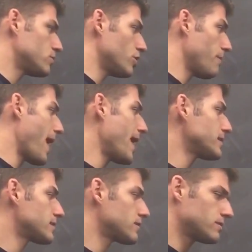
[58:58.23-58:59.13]
to the
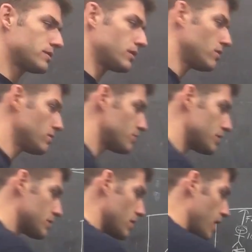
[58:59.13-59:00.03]
mass, still
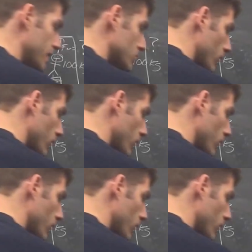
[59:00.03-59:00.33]
just us,